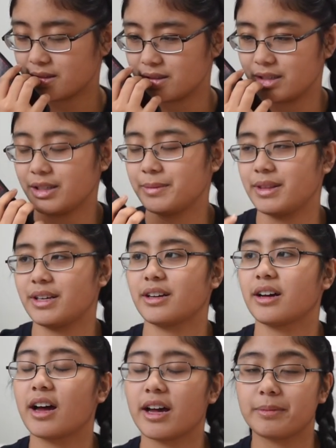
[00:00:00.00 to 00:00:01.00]
alright, let me
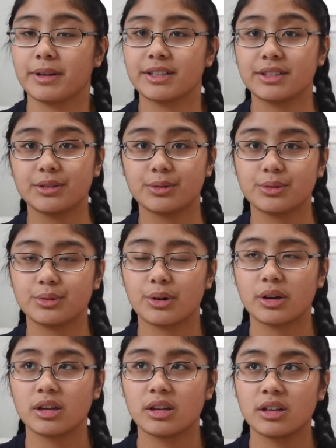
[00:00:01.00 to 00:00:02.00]
think. I applied to
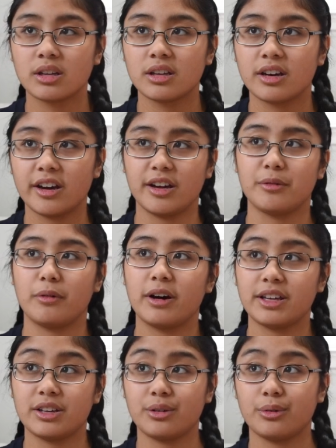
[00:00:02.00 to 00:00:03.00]
N Y
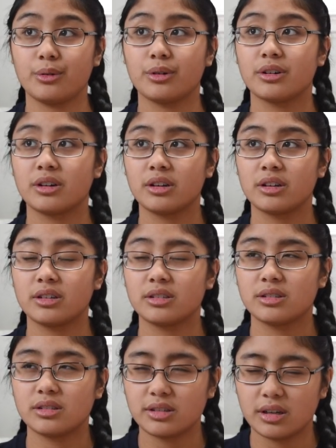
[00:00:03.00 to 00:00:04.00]
U,
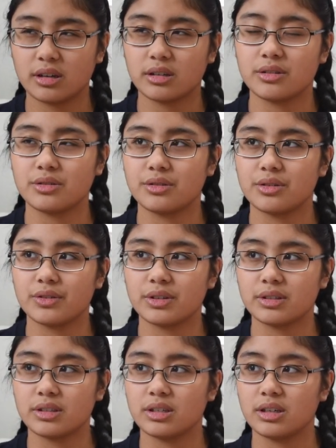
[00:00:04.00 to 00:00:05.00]
Syracuse
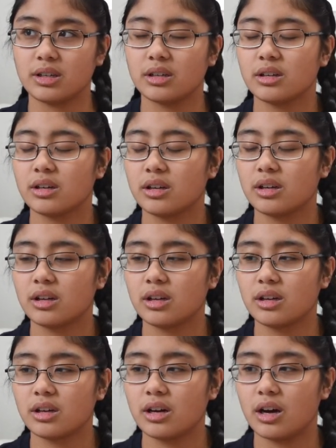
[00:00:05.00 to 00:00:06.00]
University,
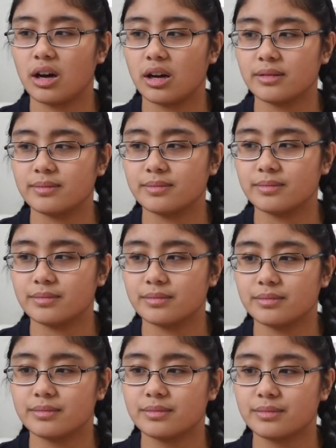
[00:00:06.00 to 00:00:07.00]
um,
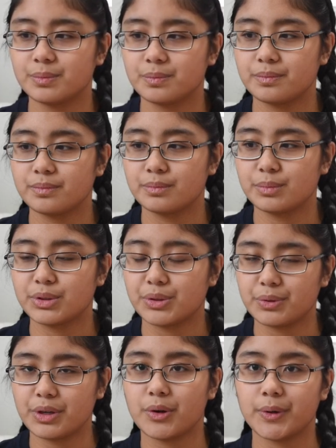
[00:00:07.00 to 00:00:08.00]

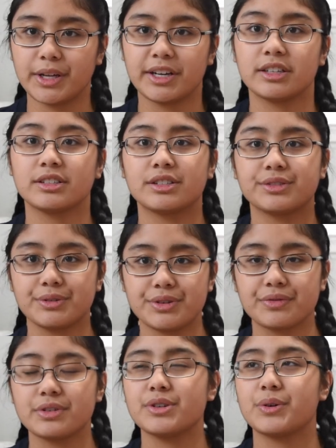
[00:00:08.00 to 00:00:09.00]
SUNY Oneonta, SUNY
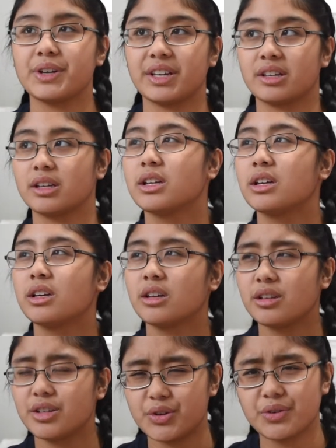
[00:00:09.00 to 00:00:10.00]
Fredonia,
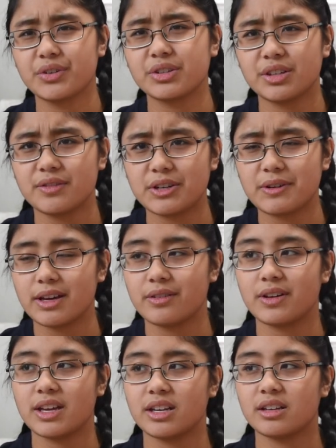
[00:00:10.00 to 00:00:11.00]
University of New
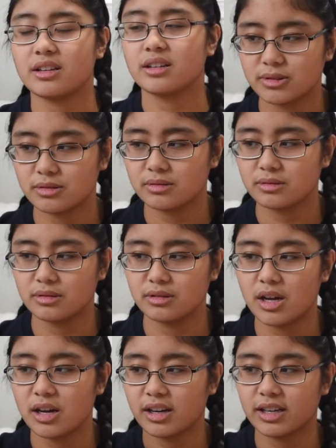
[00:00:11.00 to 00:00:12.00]
Haven,
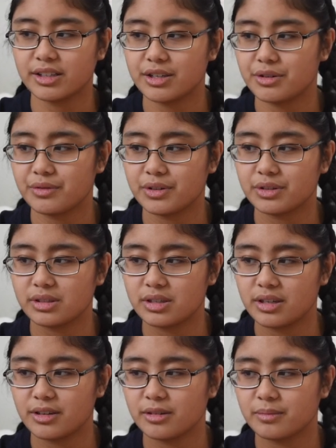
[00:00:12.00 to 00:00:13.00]
Long Island
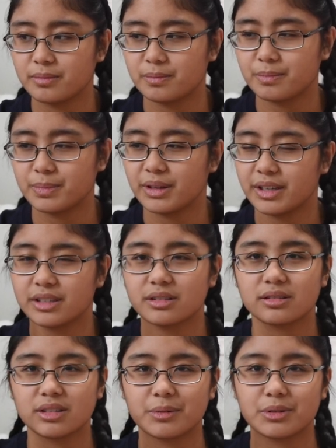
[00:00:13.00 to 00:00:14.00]
University, but like
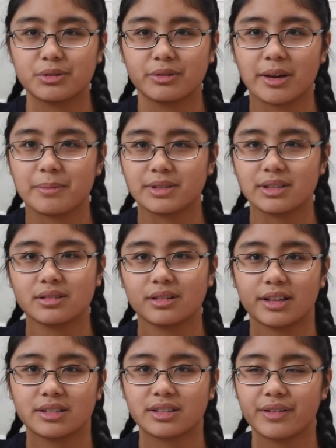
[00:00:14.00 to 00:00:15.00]
they were two campuses, so
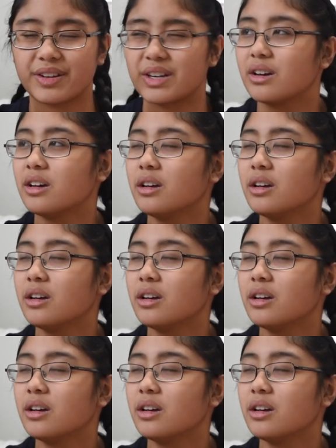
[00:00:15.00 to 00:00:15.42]
that's seven.